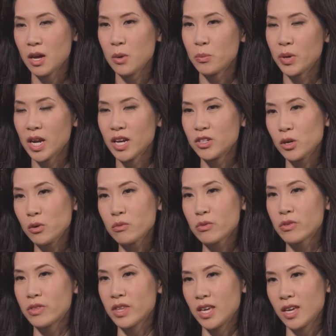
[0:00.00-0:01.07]
But I don't
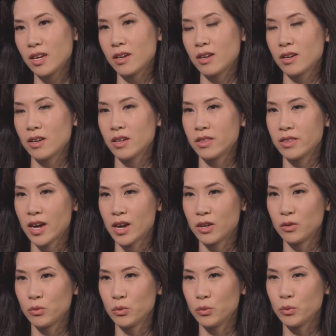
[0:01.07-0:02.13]
think
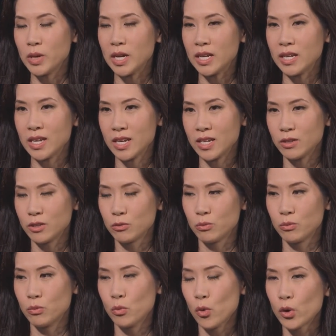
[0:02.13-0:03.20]
that we need
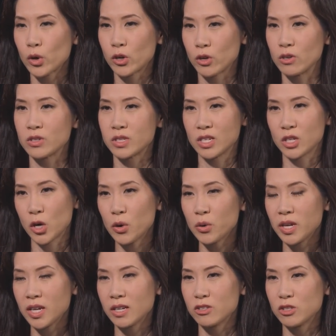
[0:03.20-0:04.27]
more girls in
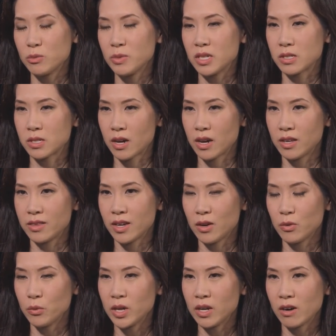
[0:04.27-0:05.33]
coding to be a sign
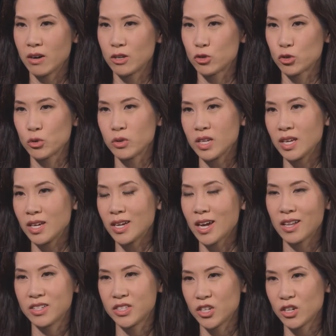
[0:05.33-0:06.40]
that we are a truly
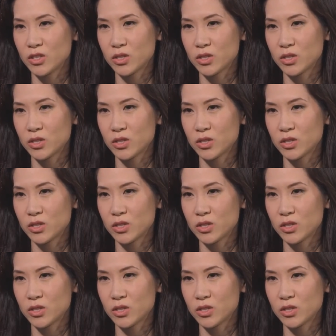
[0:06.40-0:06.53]
egalitarian